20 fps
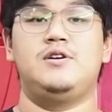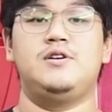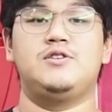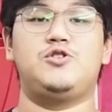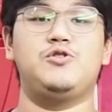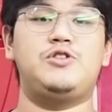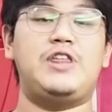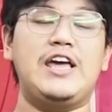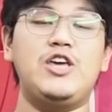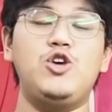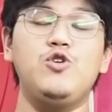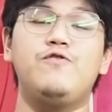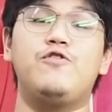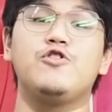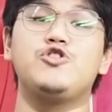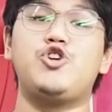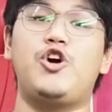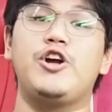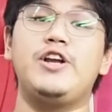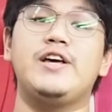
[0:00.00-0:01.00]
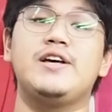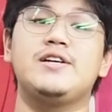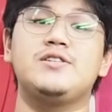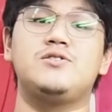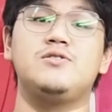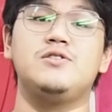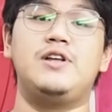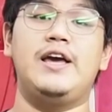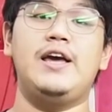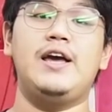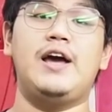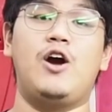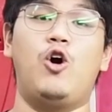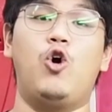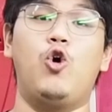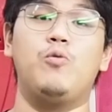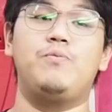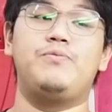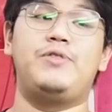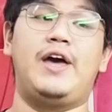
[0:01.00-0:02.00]
So thank you for joining us today. I
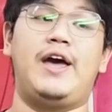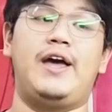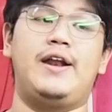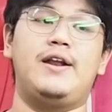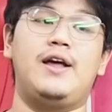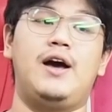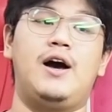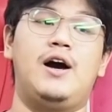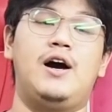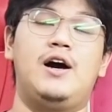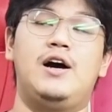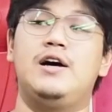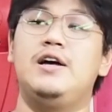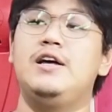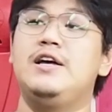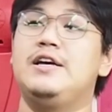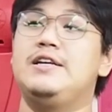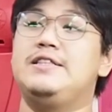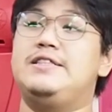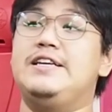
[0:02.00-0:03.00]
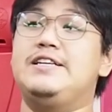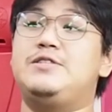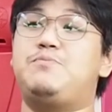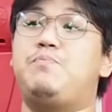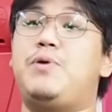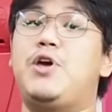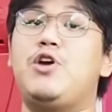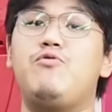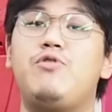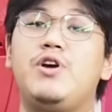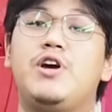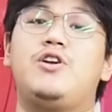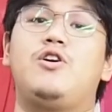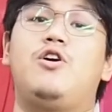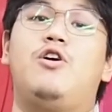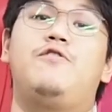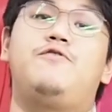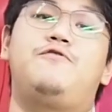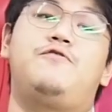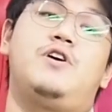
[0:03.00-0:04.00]
hope that this period
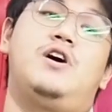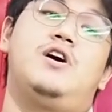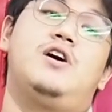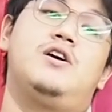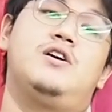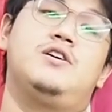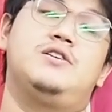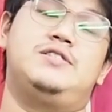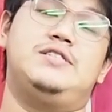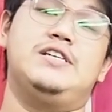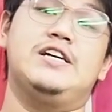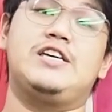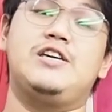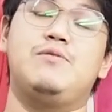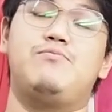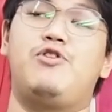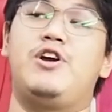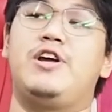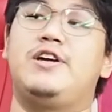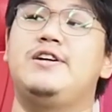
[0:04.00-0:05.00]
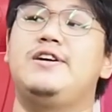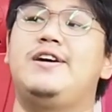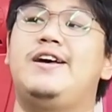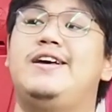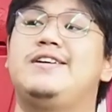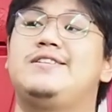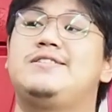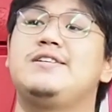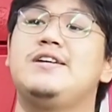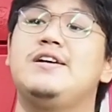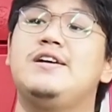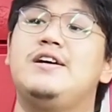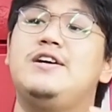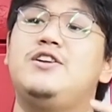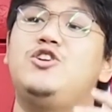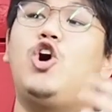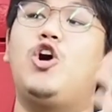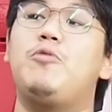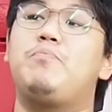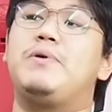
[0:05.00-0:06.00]
of circuit breaker has
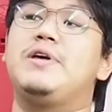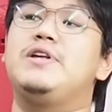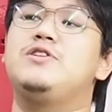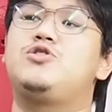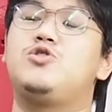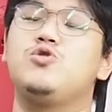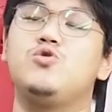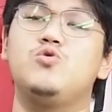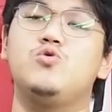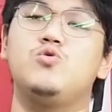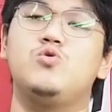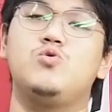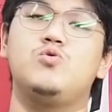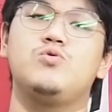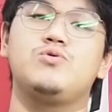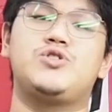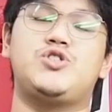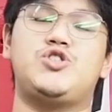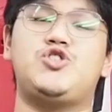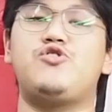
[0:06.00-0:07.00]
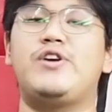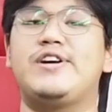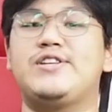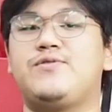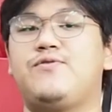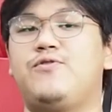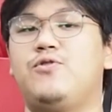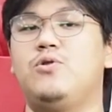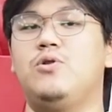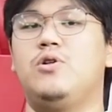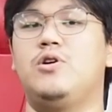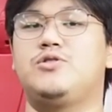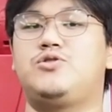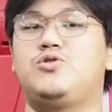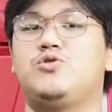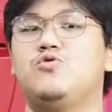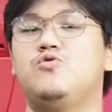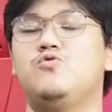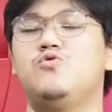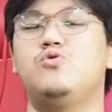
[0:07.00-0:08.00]
not been too stressful or
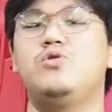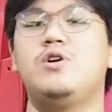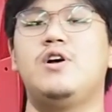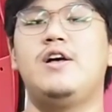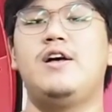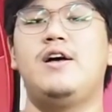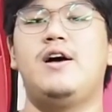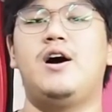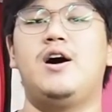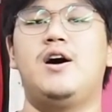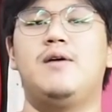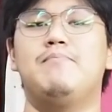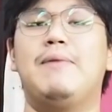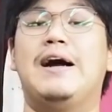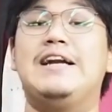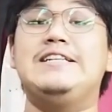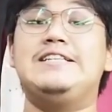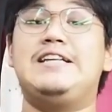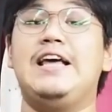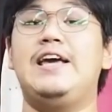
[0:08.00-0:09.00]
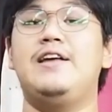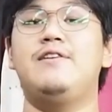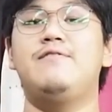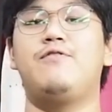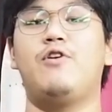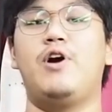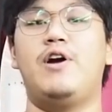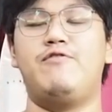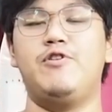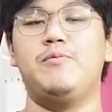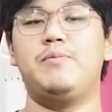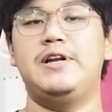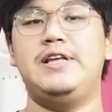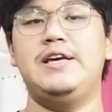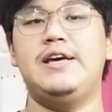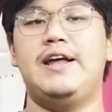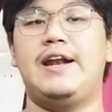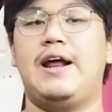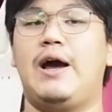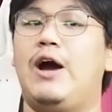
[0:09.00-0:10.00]
too mundane for
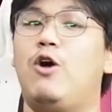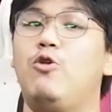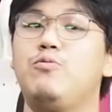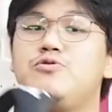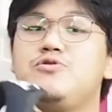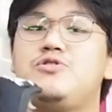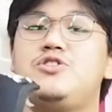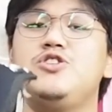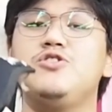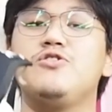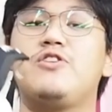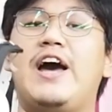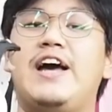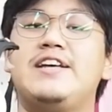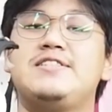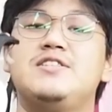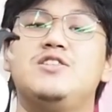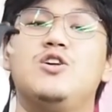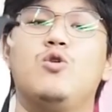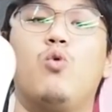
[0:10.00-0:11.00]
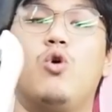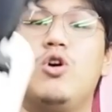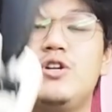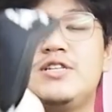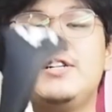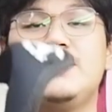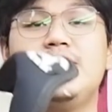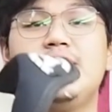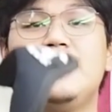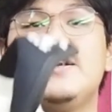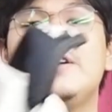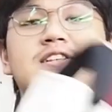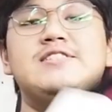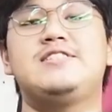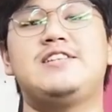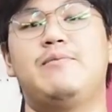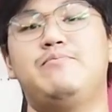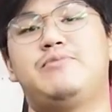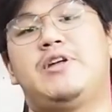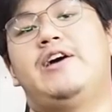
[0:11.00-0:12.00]
everybody, and I hope to see you guys in the water
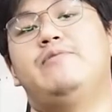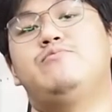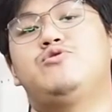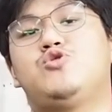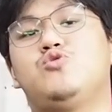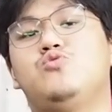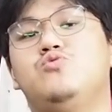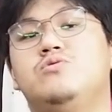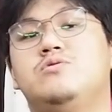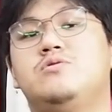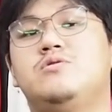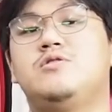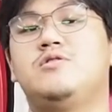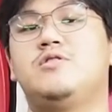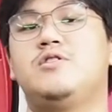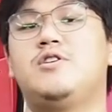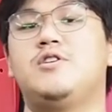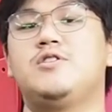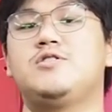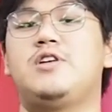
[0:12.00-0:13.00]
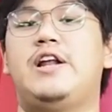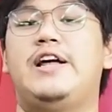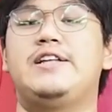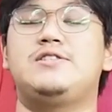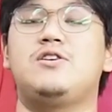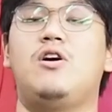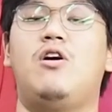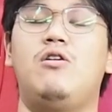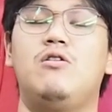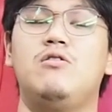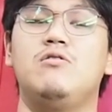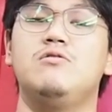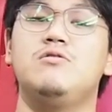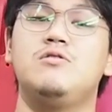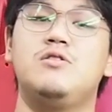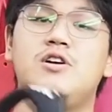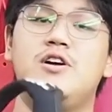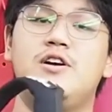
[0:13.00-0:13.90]
sometime soon. So let's all